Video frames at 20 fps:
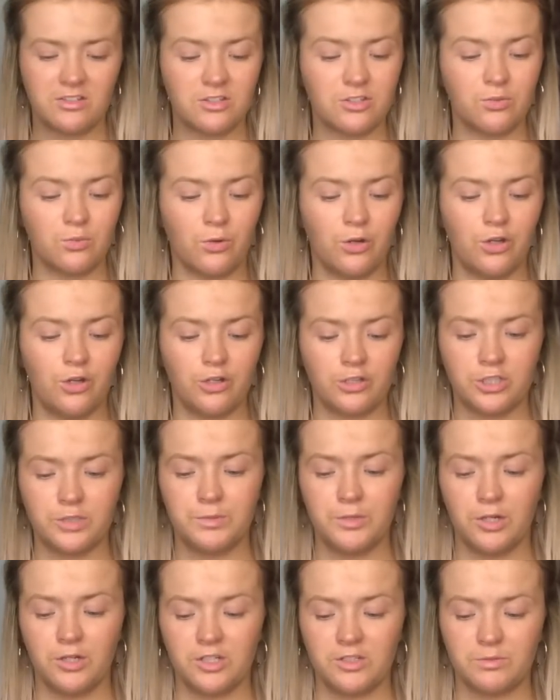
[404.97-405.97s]
to work to
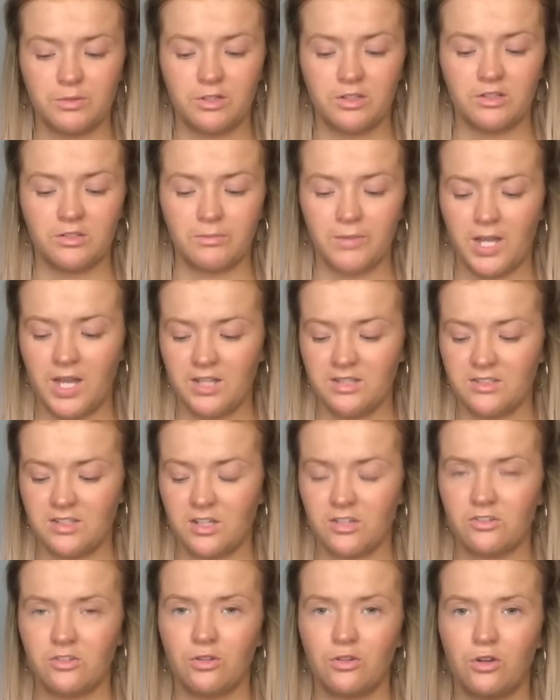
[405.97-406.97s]
be honest because my hands
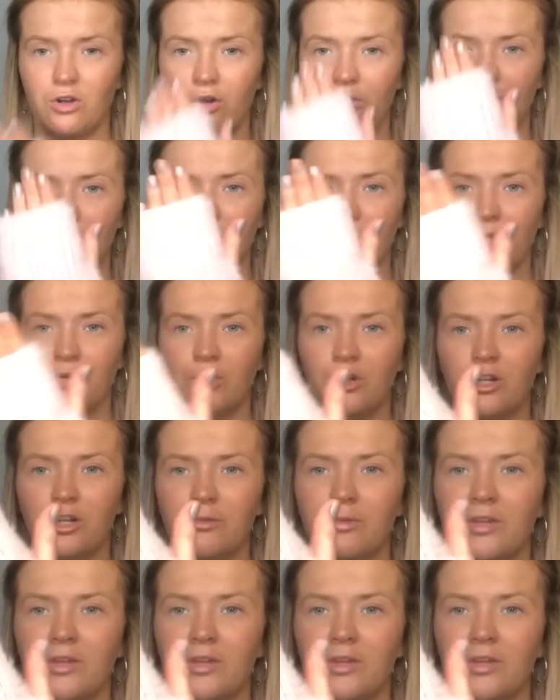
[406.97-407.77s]
get so cold in work,